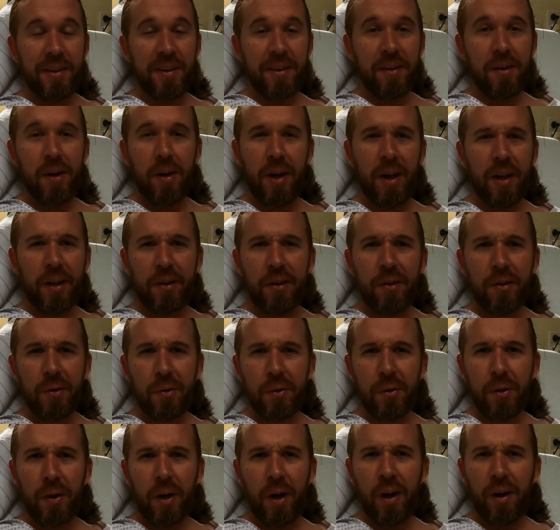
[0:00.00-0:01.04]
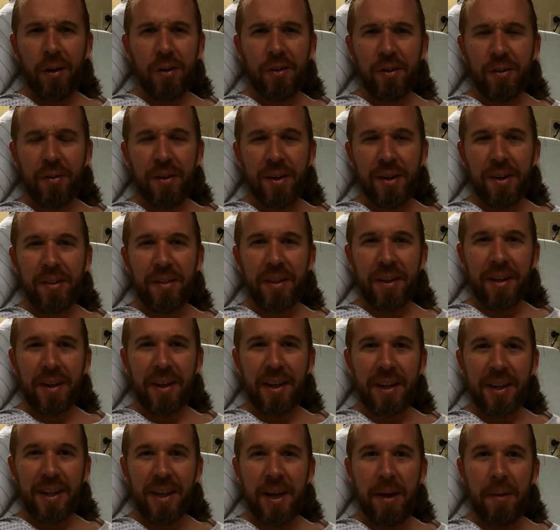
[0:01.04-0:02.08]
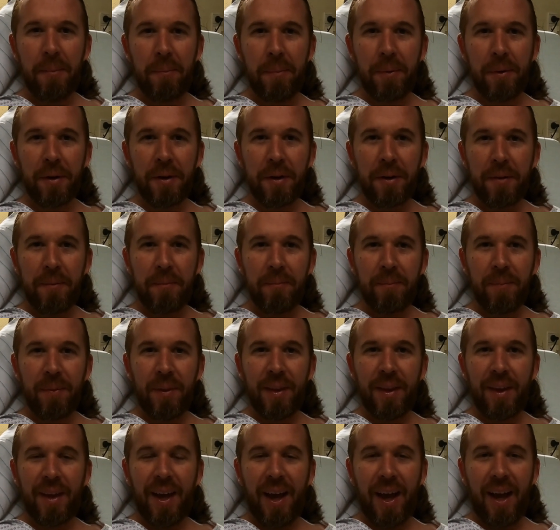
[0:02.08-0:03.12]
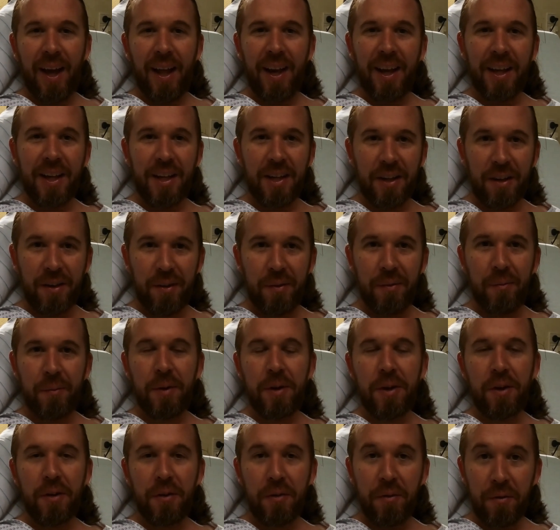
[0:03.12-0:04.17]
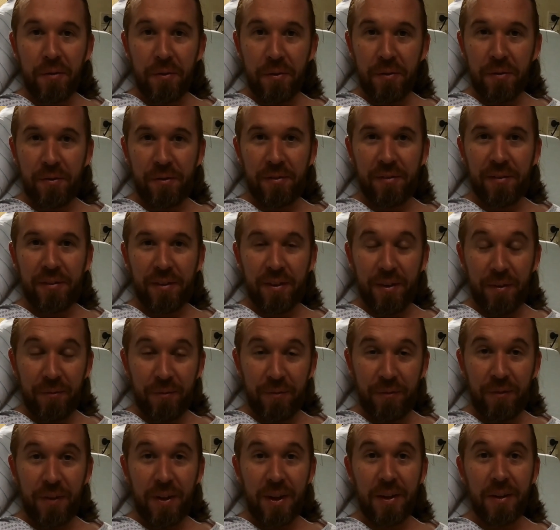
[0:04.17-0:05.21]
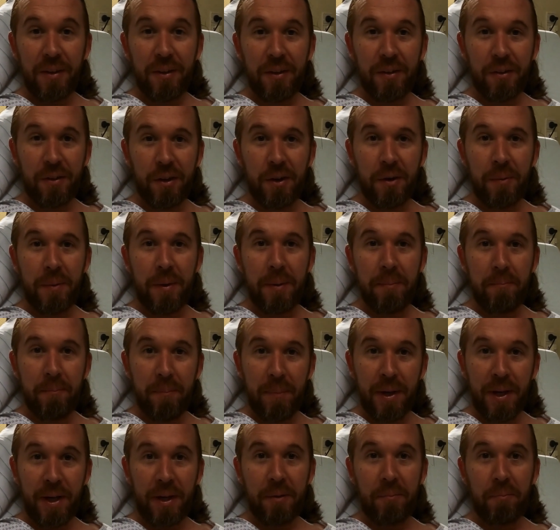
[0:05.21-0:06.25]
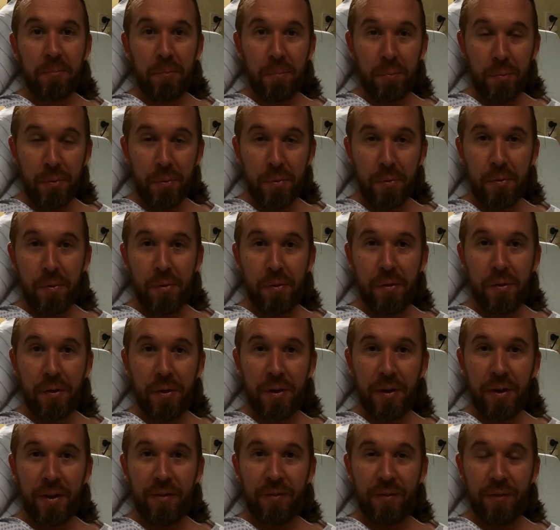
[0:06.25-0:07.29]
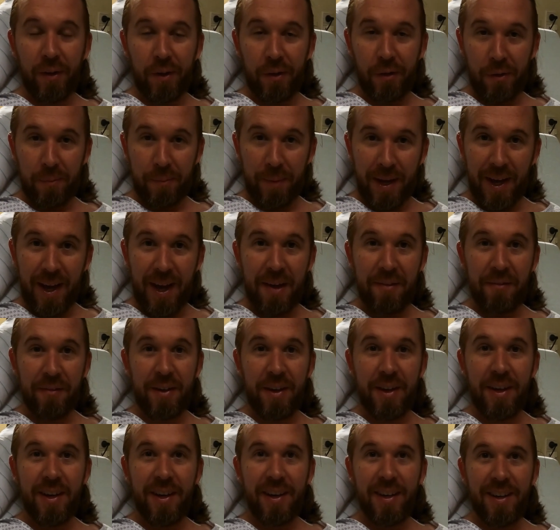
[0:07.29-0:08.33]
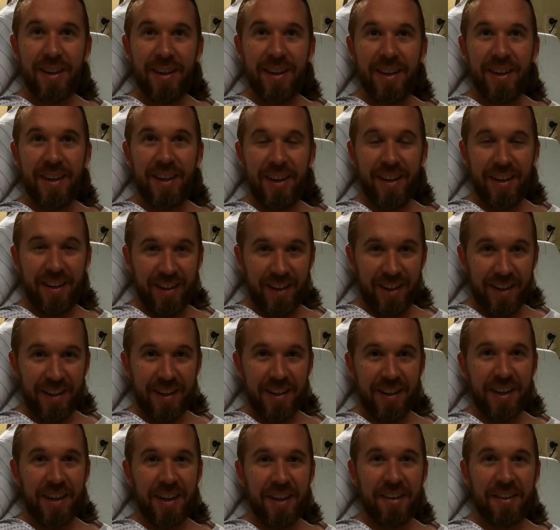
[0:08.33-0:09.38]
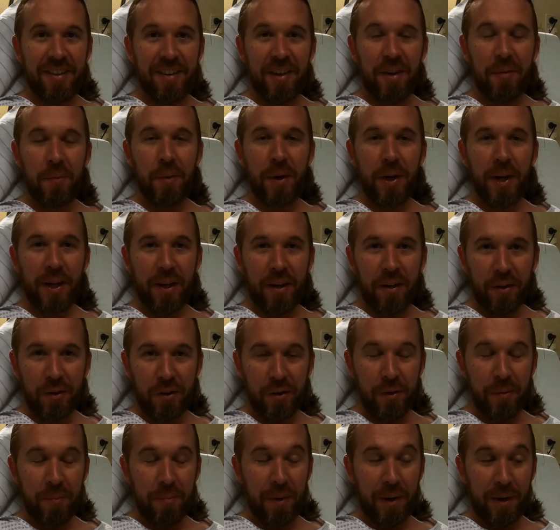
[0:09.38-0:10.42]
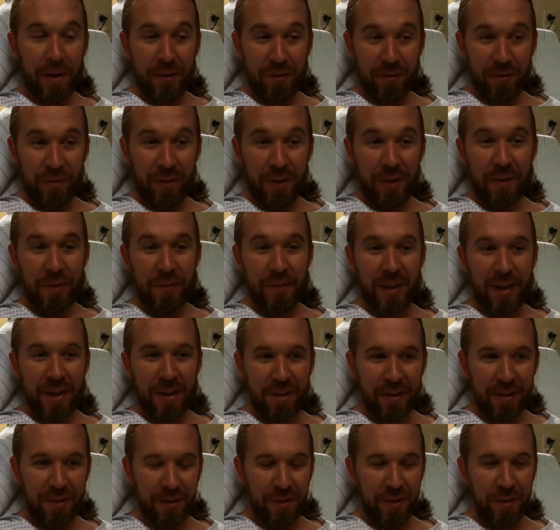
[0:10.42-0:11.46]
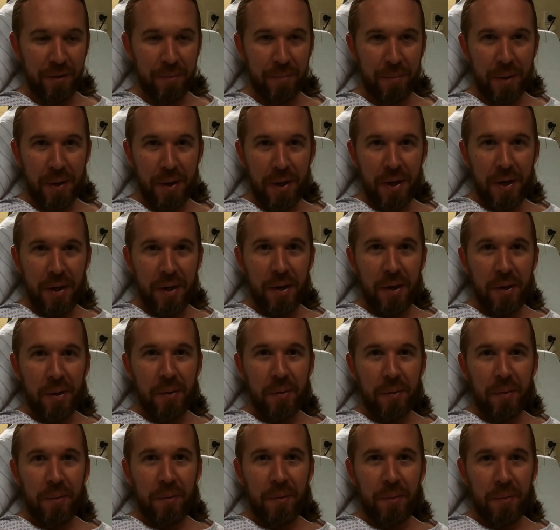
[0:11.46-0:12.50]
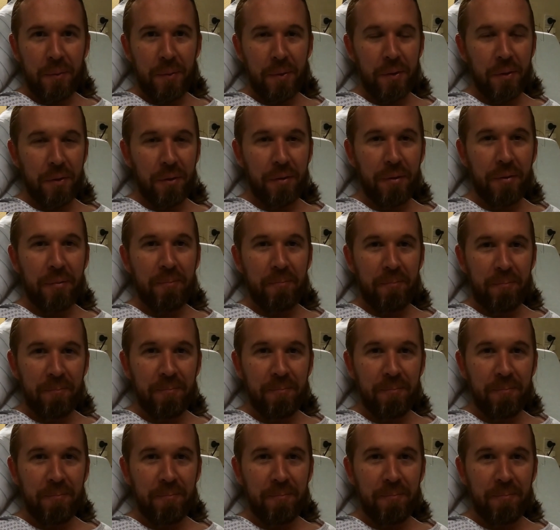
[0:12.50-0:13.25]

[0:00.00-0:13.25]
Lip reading: Not like sore hot or anything like that, but like when you can feel there's going to be a big bruise and it feels a bit heavy, it's like that. And when I got up, I could feel when I stood up, it was